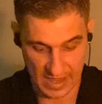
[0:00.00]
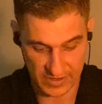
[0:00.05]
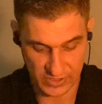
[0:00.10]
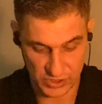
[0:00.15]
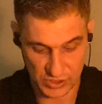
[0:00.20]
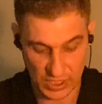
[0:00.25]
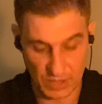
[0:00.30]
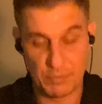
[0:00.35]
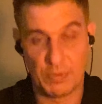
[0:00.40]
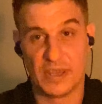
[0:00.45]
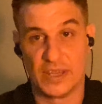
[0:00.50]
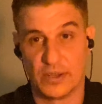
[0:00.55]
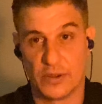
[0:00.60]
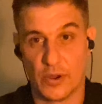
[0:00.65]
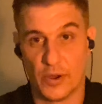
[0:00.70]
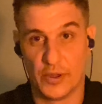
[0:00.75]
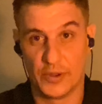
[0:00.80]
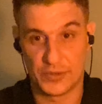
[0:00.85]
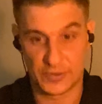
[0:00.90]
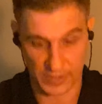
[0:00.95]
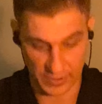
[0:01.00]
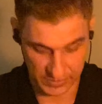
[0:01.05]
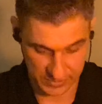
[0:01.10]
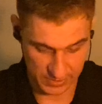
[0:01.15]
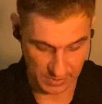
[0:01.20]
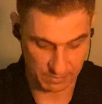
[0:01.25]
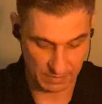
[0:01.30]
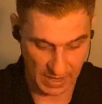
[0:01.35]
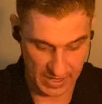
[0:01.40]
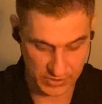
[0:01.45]
shipping cost. Because
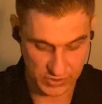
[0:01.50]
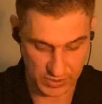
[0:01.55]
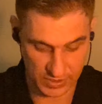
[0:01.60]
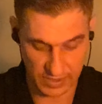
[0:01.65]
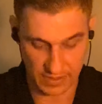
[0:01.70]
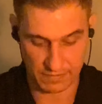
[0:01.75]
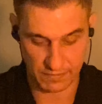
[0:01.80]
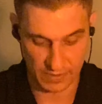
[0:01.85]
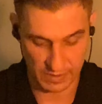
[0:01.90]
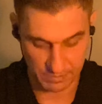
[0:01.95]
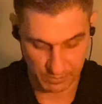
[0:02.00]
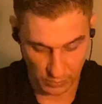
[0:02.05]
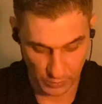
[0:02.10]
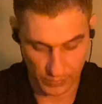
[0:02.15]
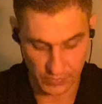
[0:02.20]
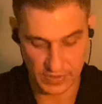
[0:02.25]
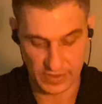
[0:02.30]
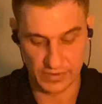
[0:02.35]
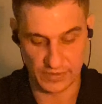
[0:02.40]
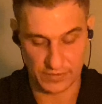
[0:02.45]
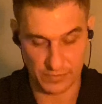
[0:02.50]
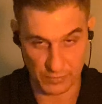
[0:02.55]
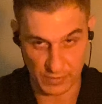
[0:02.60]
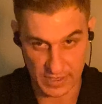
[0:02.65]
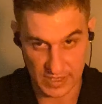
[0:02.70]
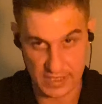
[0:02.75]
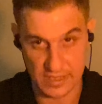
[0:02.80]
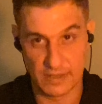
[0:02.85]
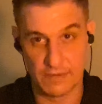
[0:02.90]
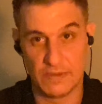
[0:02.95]
you imagine if I bought these
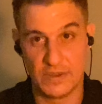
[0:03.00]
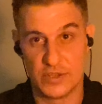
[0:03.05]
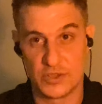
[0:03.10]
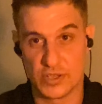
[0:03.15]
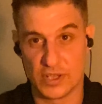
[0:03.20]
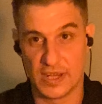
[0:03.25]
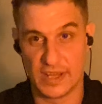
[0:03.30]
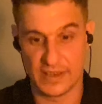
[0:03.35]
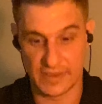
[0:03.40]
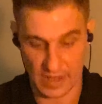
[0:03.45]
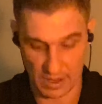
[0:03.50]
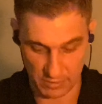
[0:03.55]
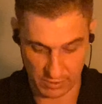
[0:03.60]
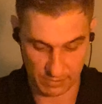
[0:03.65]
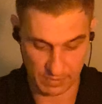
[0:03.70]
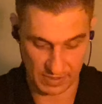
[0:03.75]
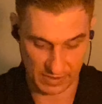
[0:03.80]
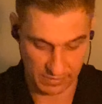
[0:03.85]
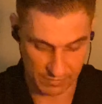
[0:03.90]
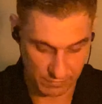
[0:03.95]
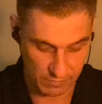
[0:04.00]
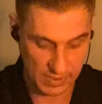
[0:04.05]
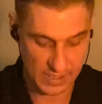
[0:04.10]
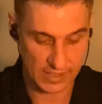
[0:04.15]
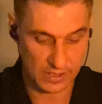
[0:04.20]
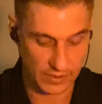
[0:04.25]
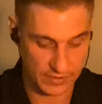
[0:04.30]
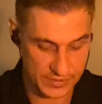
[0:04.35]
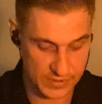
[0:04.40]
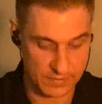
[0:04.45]
three individually, that would have been
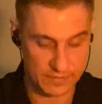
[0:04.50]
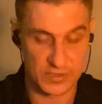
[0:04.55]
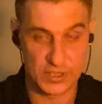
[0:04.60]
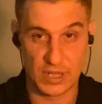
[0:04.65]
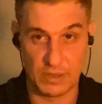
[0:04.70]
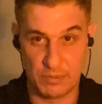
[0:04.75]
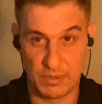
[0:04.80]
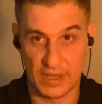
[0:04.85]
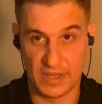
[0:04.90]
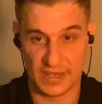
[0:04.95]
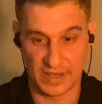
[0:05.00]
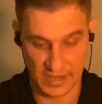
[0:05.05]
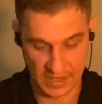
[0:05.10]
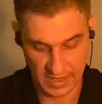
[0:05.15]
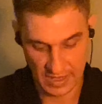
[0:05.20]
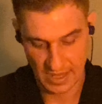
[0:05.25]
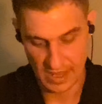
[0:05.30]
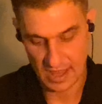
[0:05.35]
3 lots of shipping.